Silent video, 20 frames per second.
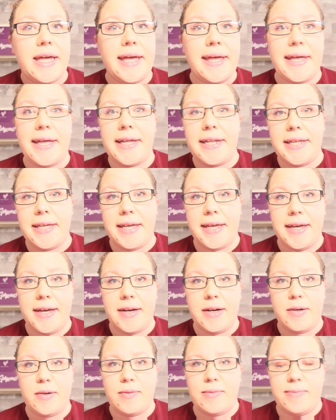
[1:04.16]

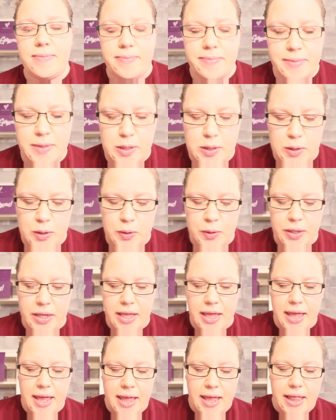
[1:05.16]
Anyhow, so
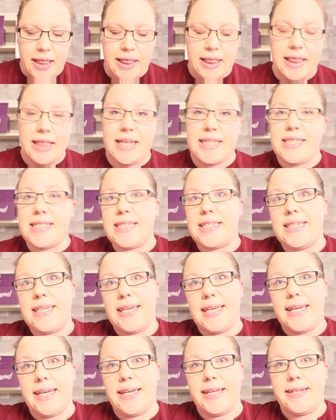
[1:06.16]
let's
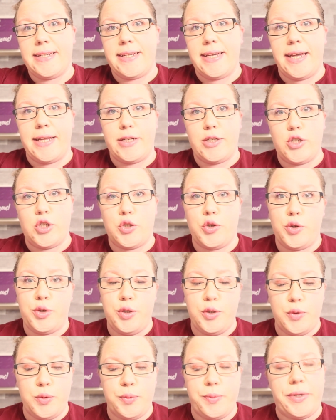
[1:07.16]
dig in and show
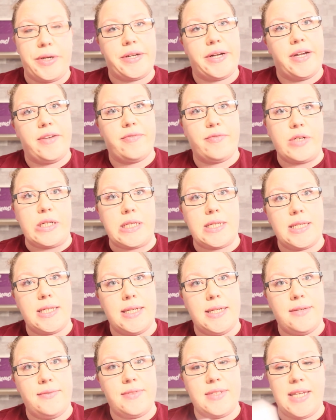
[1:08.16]
you what I've
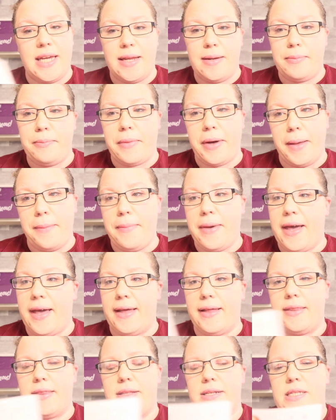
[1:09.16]
received in my
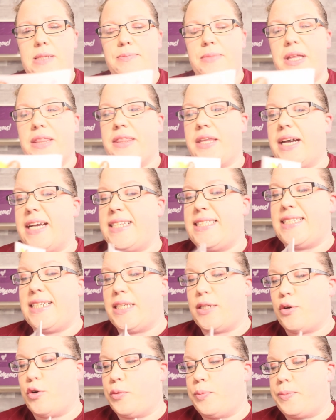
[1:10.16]
bag this month. I
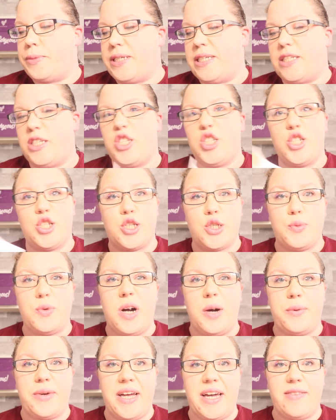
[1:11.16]
did open it just so
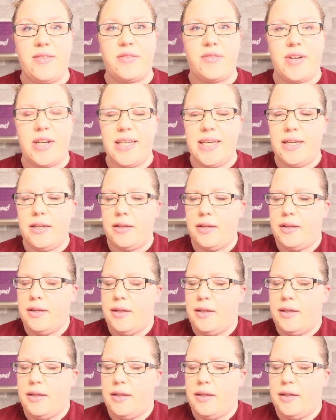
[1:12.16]
I would have it ready.